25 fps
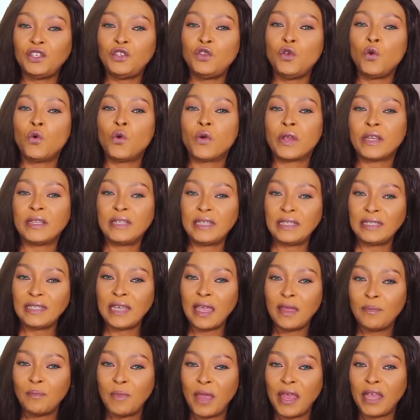your
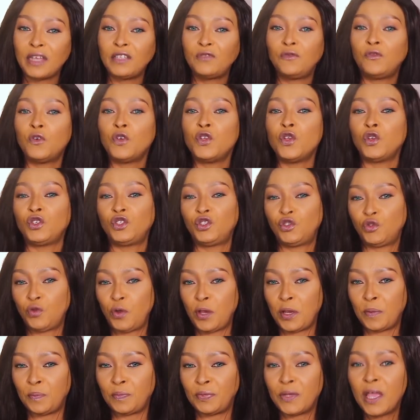entertainment for your
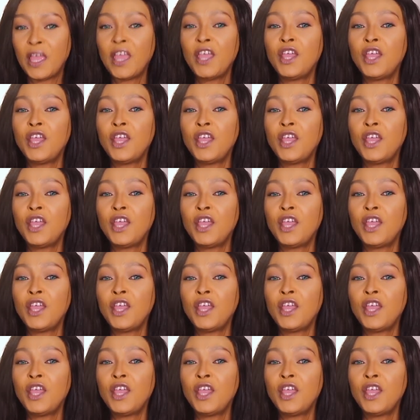trip,